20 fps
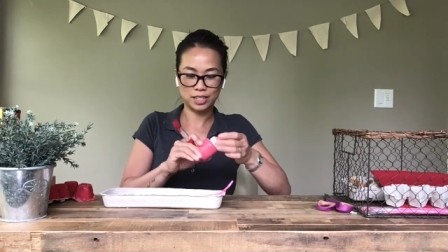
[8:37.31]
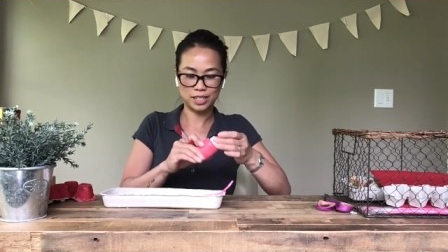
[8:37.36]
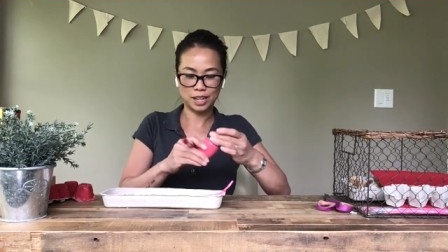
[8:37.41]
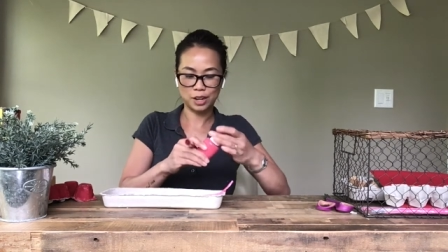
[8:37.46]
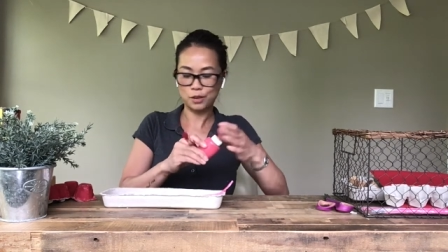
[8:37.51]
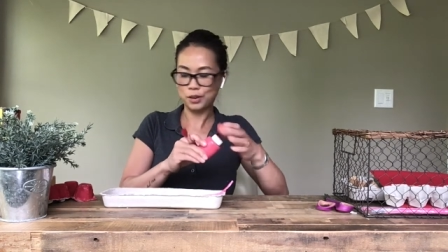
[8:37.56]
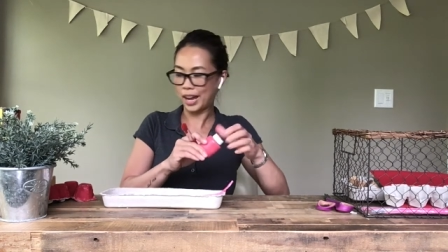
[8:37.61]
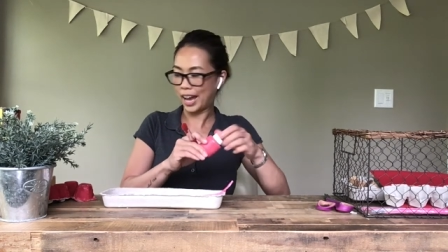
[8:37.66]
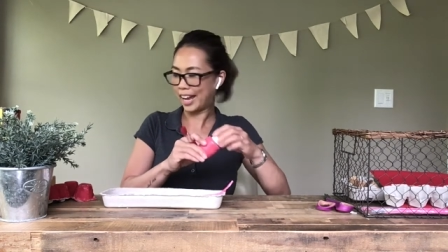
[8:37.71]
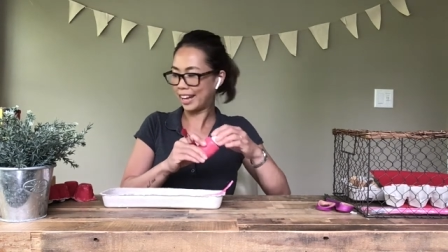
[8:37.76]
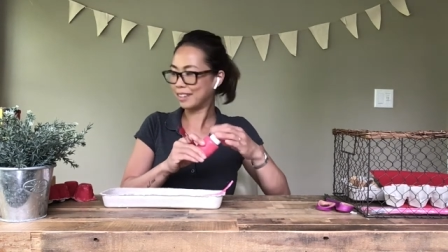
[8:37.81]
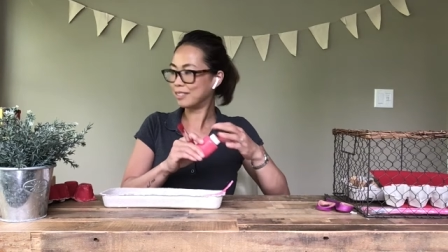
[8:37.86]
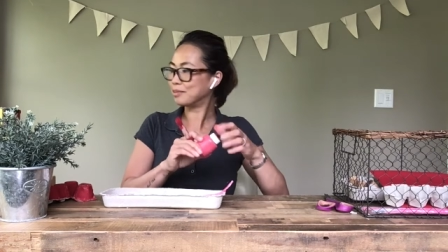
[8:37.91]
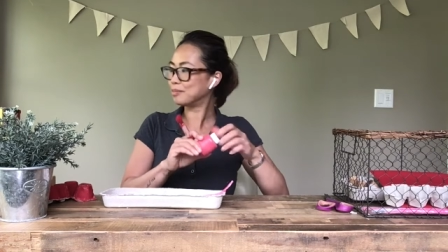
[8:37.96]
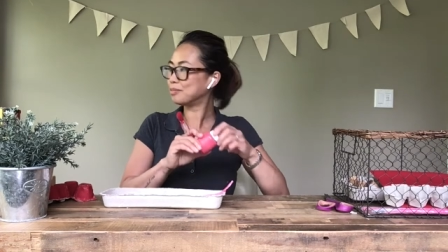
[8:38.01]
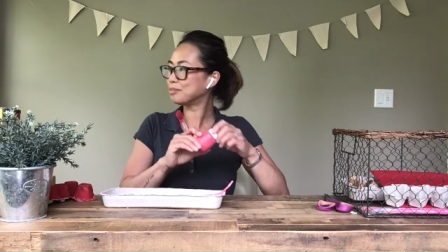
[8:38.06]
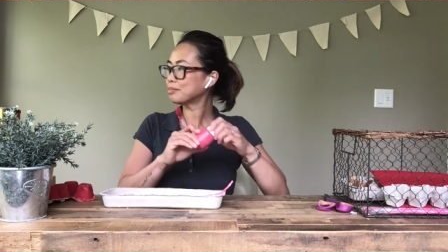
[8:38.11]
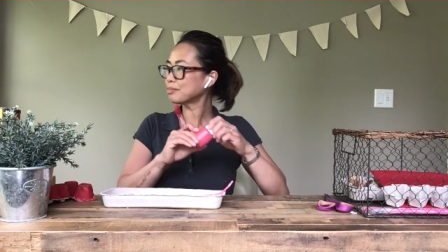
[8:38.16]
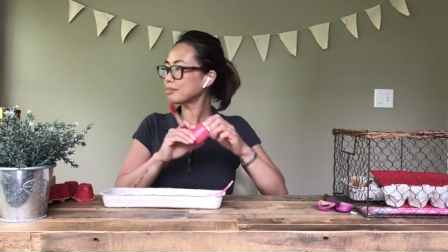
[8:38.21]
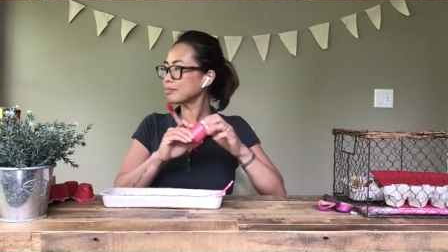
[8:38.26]
Okay,
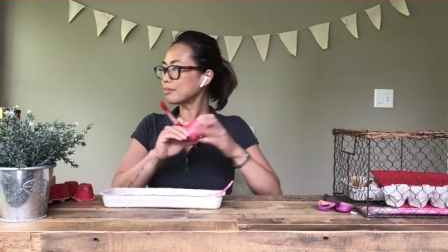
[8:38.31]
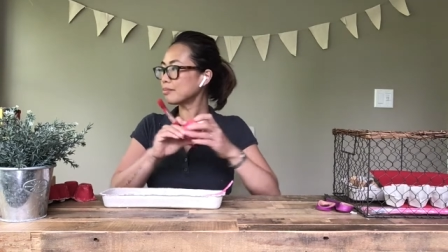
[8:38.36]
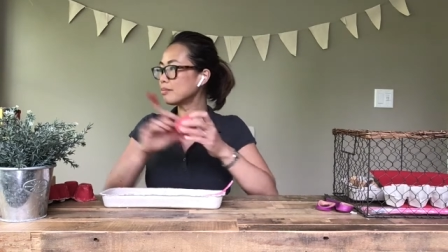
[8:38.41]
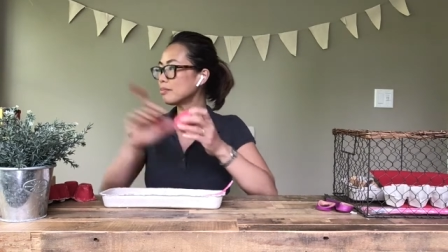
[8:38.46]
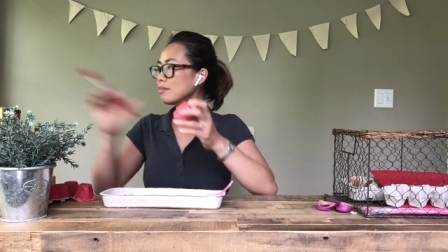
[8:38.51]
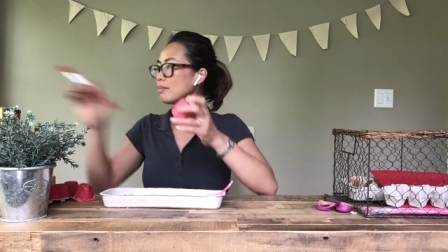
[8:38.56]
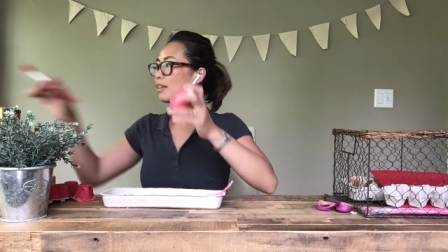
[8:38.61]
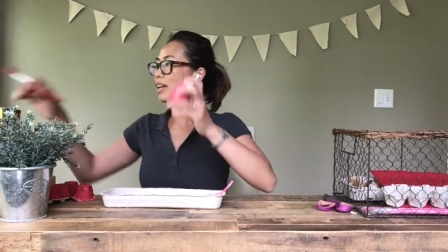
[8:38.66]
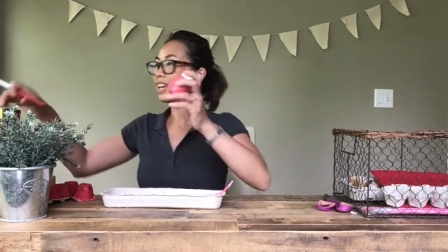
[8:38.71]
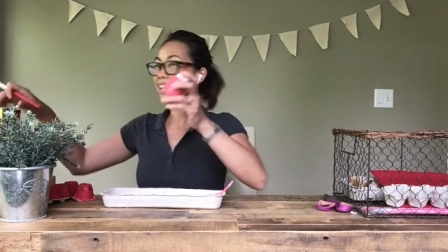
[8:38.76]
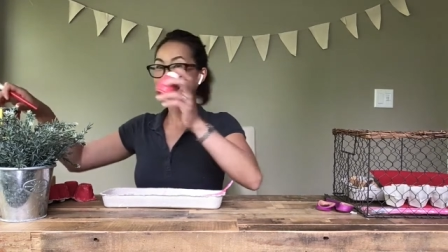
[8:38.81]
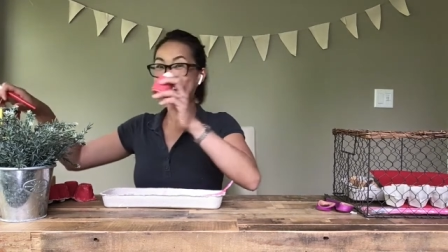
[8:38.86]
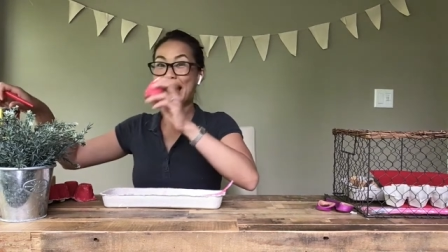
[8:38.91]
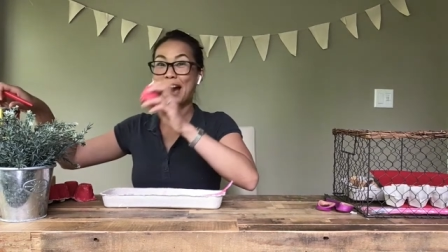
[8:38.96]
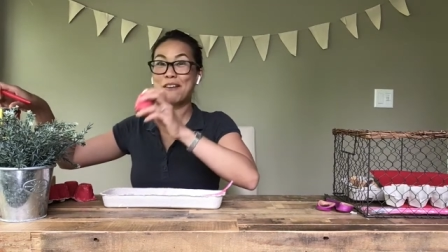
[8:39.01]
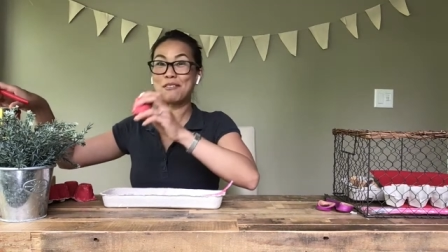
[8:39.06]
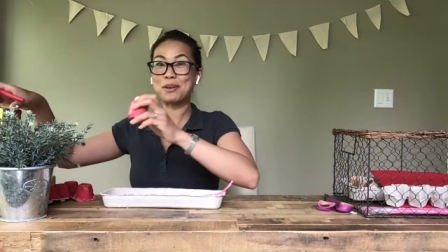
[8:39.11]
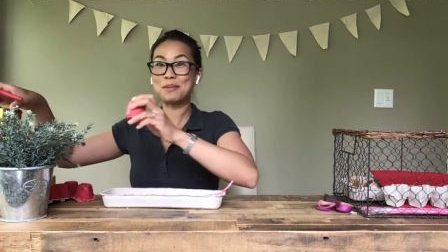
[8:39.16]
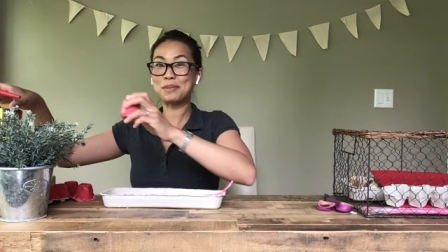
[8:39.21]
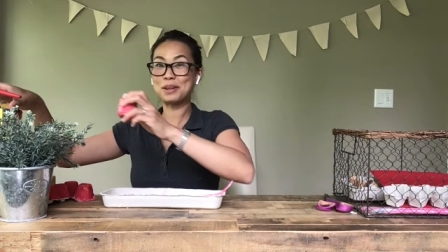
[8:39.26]

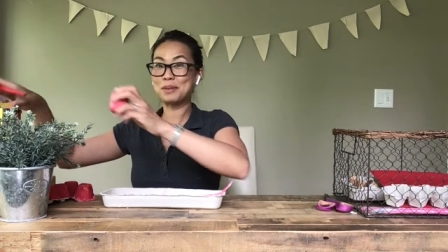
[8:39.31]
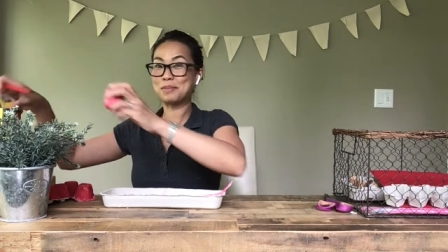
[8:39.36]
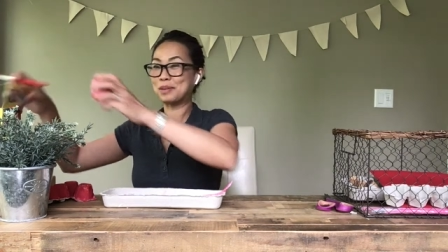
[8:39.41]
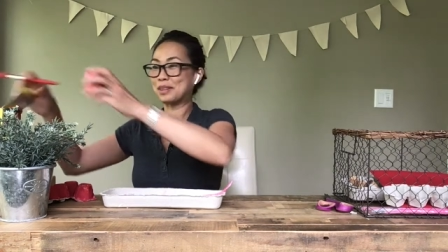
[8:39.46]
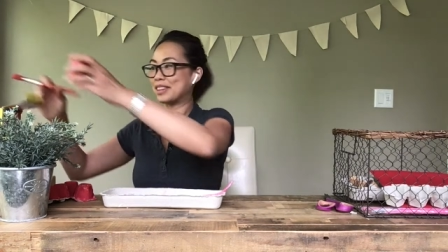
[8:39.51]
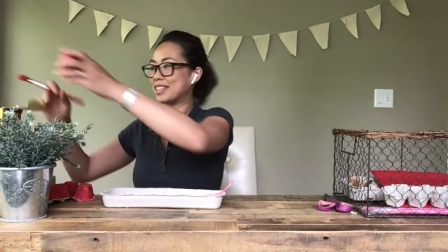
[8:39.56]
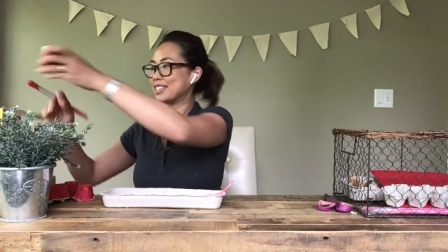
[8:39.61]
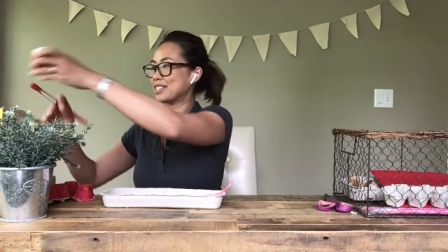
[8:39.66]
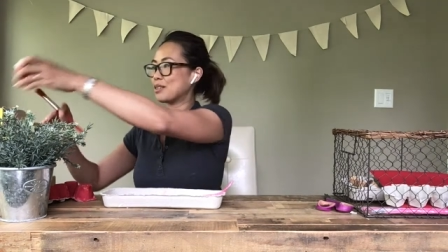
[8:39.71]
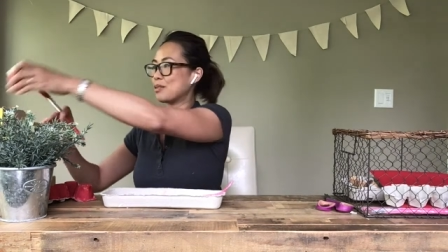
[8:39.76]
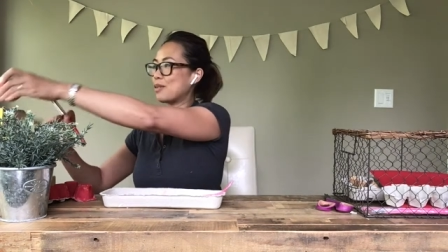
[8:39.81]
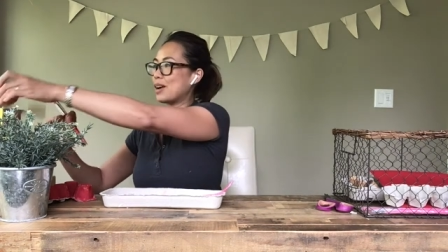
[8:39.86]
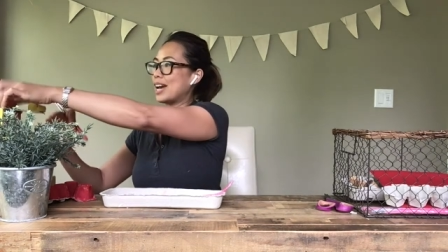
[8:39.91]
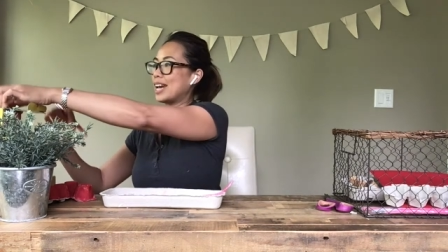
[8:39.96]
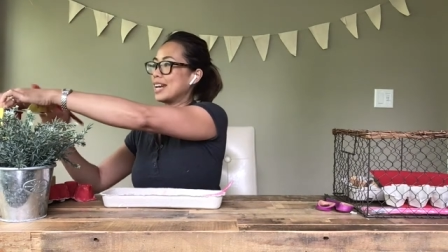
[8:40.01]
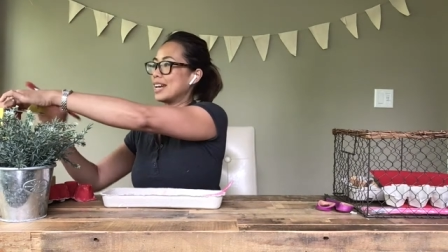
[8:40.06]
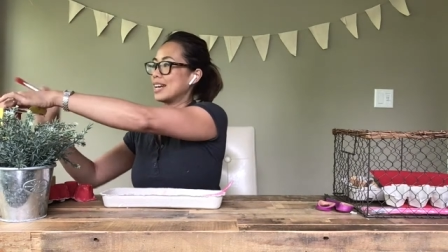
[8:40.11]
now I'm gonna put this away.